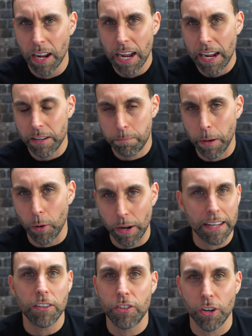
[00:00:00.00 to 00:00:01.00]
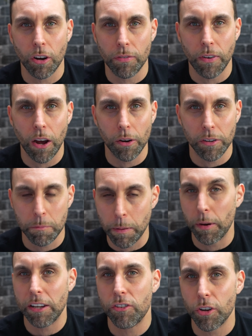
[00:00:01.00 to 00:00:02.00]
It's built into your phone, it's built
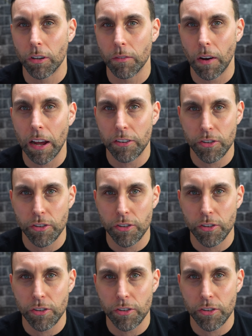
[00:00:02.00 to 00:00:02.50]
into your device.